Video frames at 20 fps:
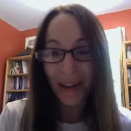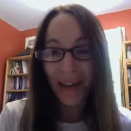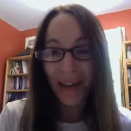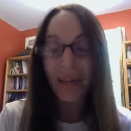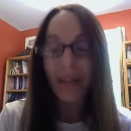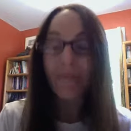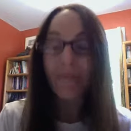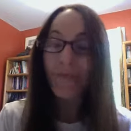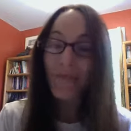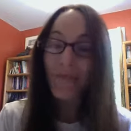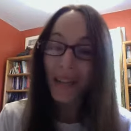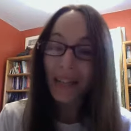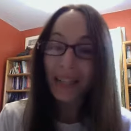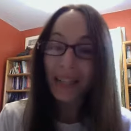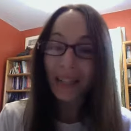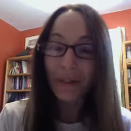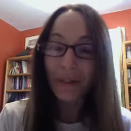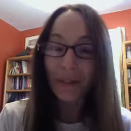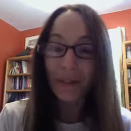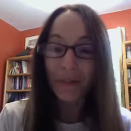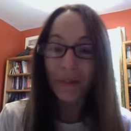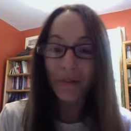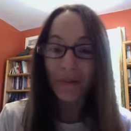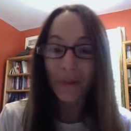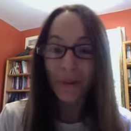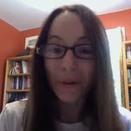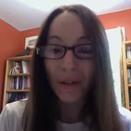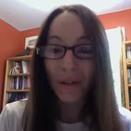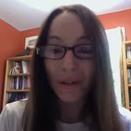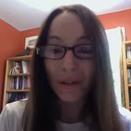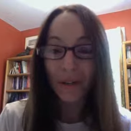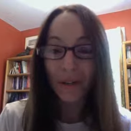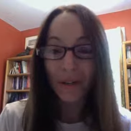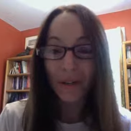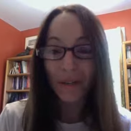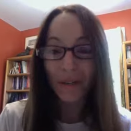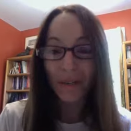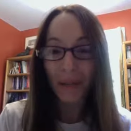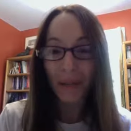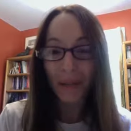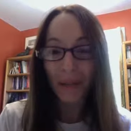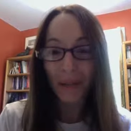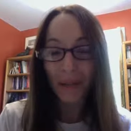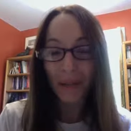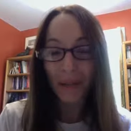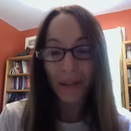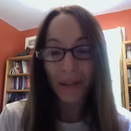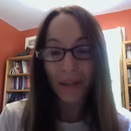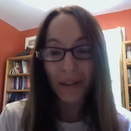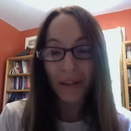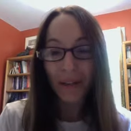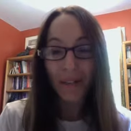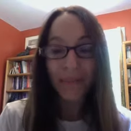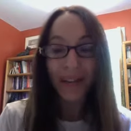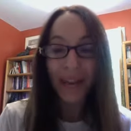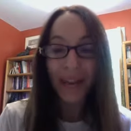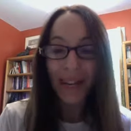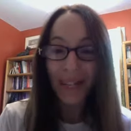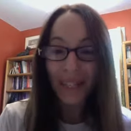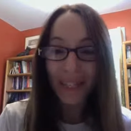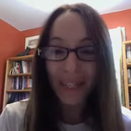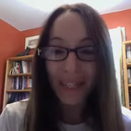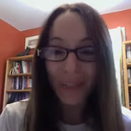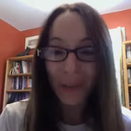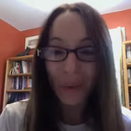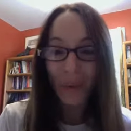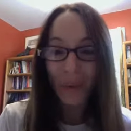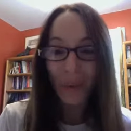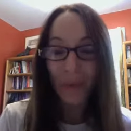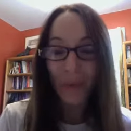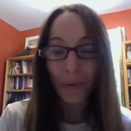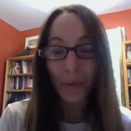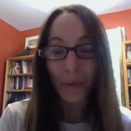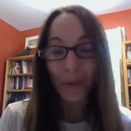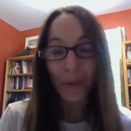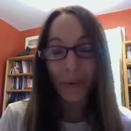And I'm really looking forward to this semester, getting to know you,